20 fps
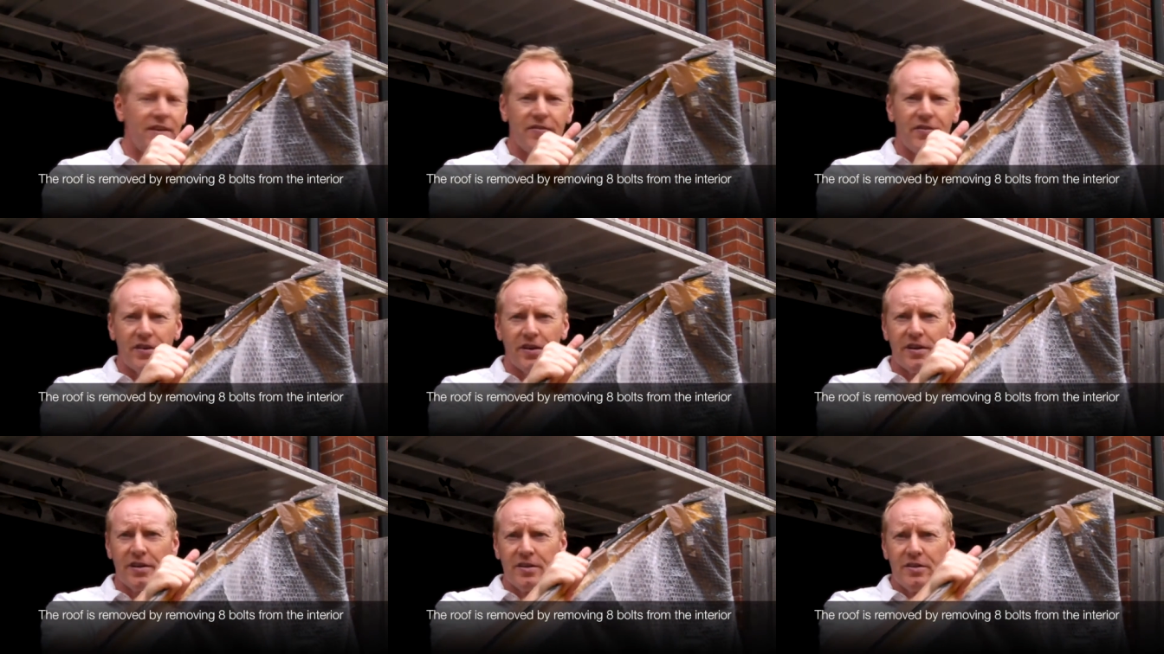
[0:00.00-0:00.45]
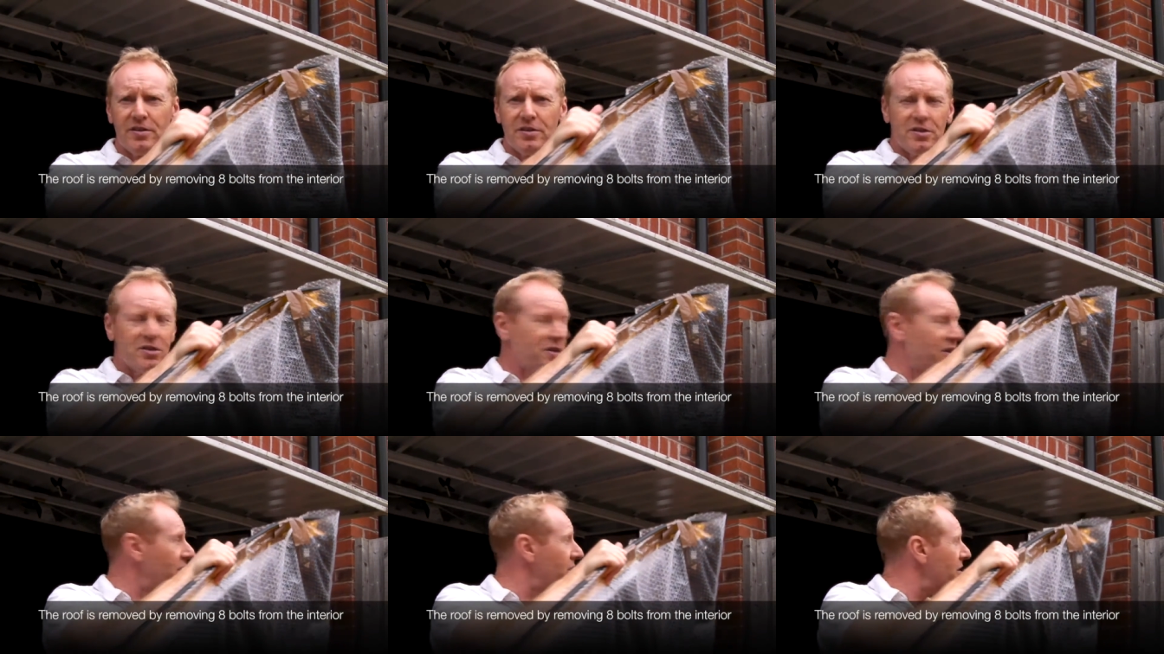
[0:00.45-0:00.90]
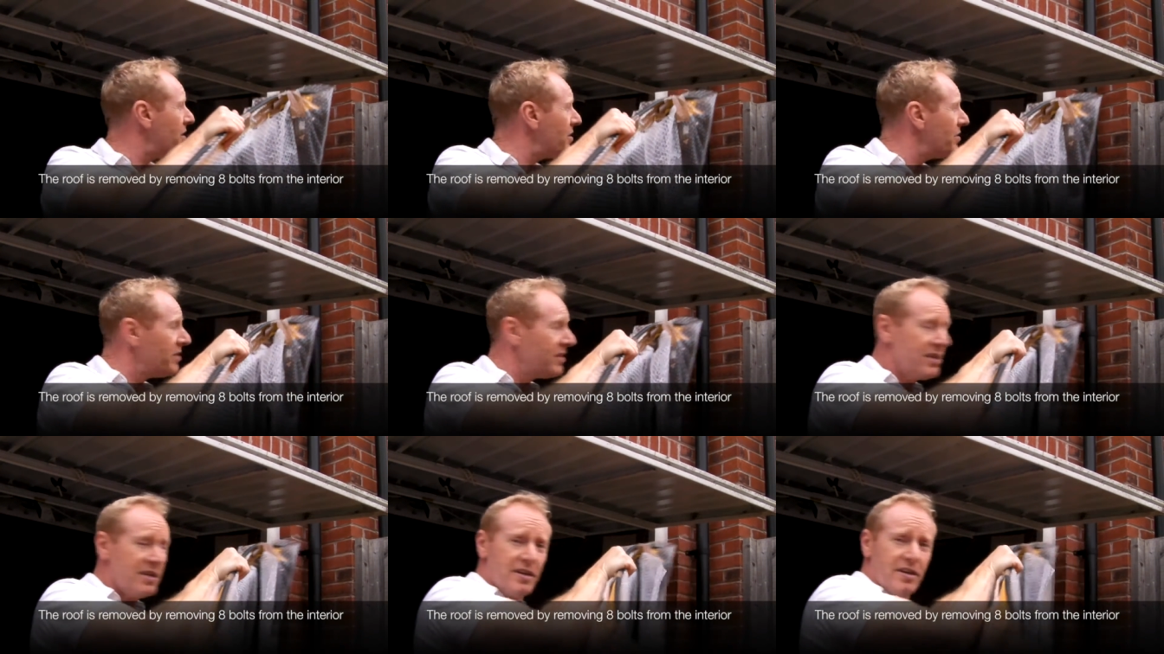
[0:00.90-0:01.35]
If I can show you,
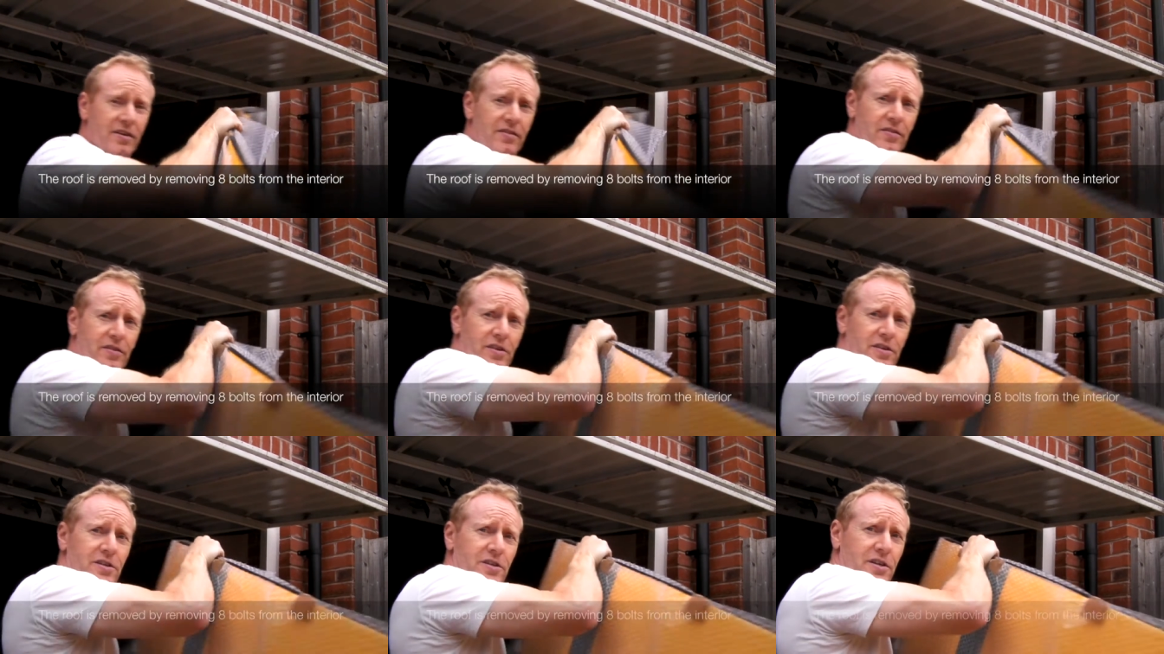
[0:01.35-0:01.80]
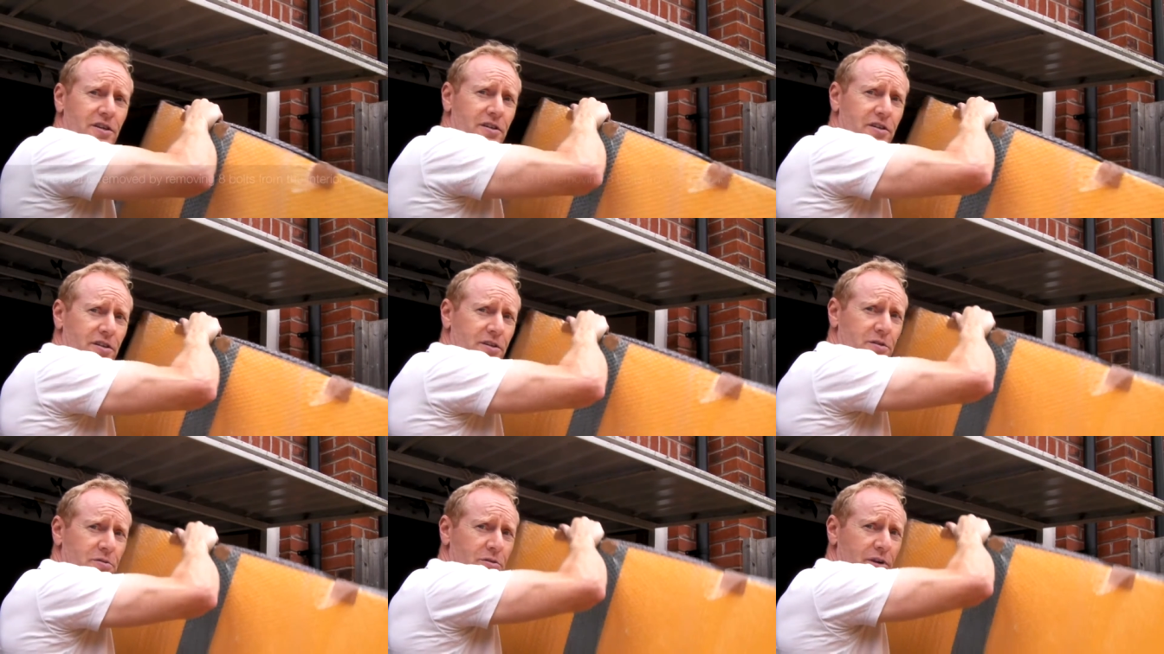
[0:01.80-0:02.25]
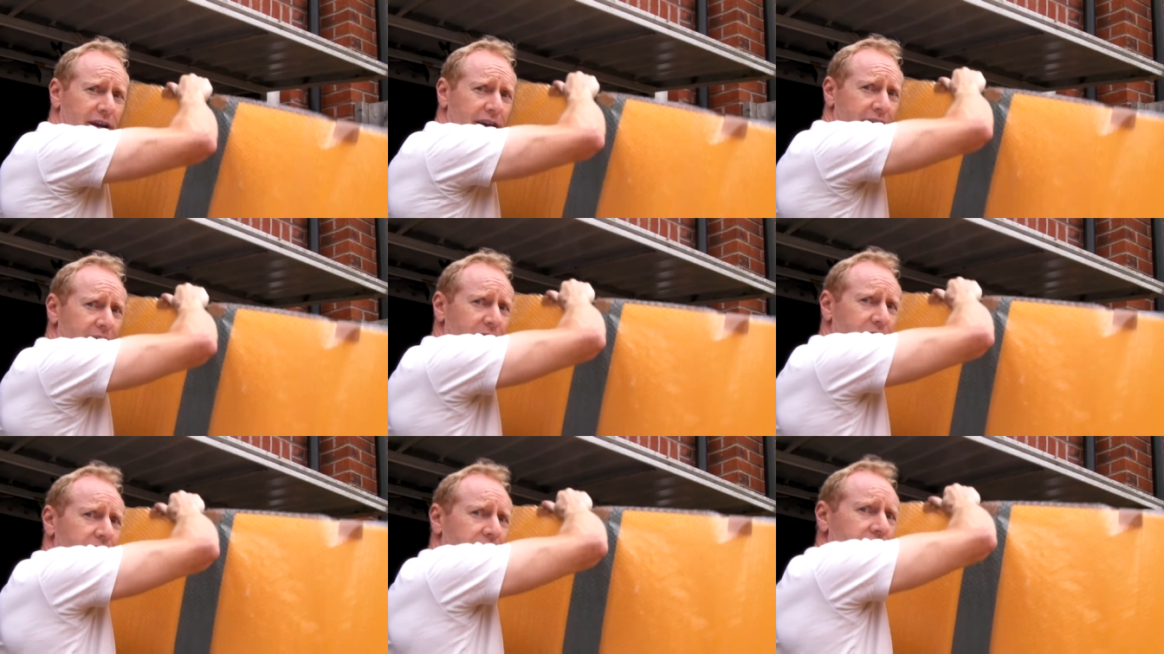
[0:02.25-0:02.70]
I'll turn this
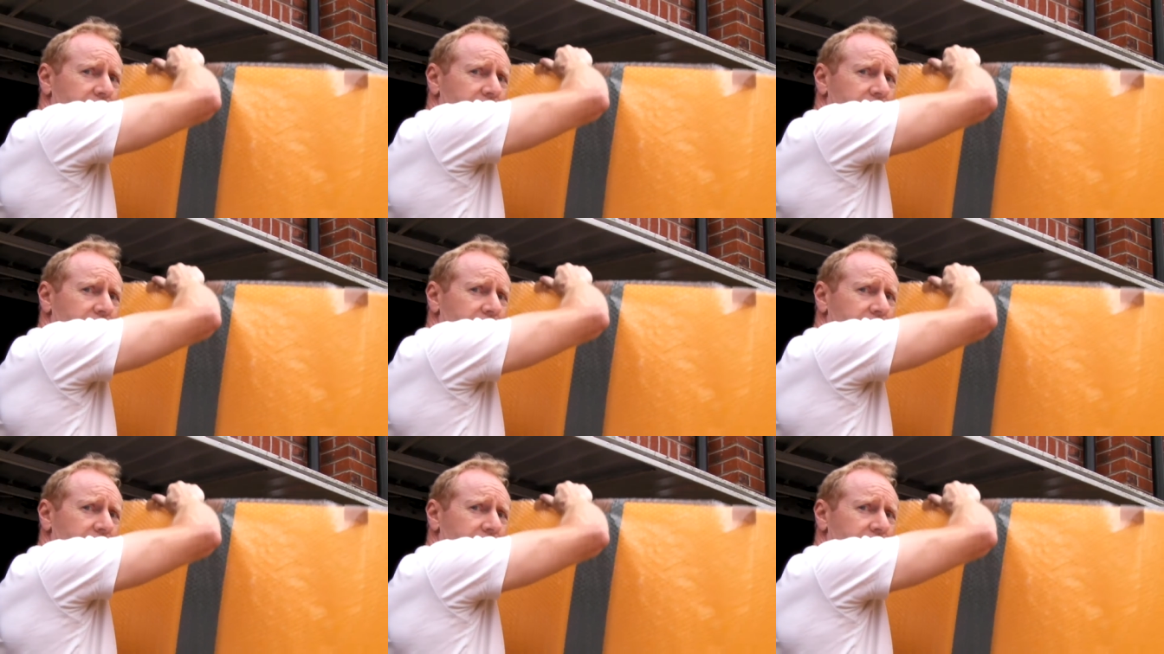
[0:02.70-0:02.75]
round.